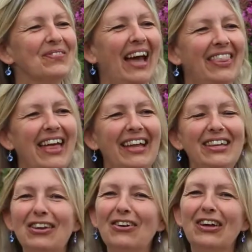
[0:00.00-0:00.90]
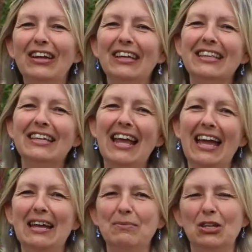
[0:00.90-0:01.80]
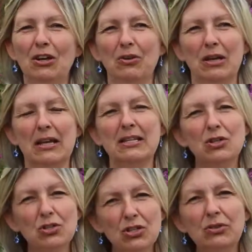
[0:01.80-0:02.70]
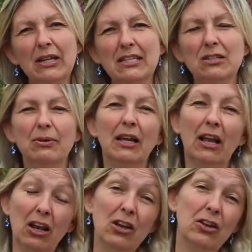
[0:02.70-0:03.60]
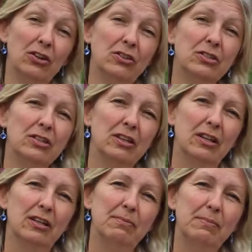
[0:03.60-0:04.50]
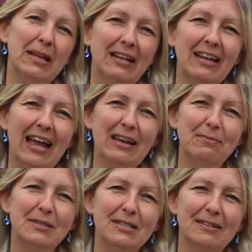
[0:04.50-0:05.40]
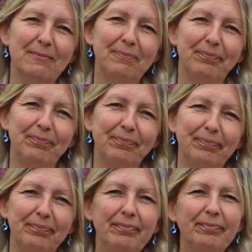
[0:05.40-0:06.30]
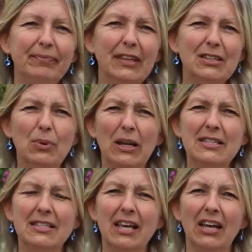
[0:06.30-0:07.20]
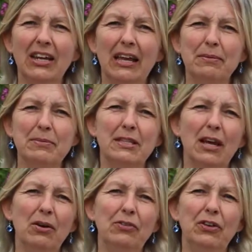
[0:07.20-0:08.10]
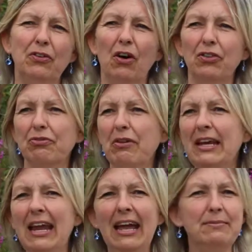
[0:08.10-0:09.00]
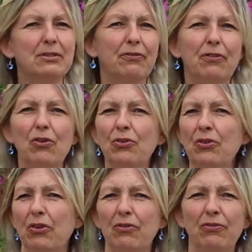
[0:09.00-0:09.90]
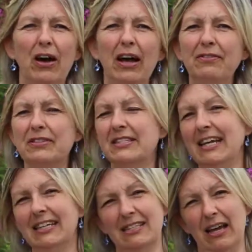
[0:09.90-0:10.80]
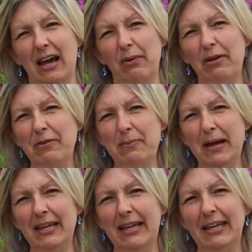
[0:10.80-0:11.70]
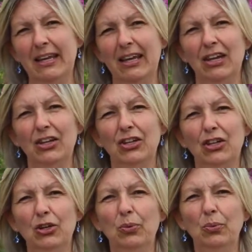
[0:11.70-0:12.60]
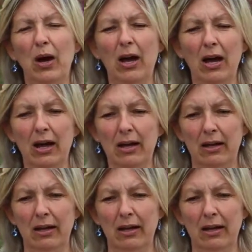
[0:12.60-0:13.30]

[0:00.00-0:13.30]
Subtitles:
And then you're looking at the name, you know, you do need to include middle names as well as surnames. So if you've got 3 names or 4 or 5 or 6 or however many you were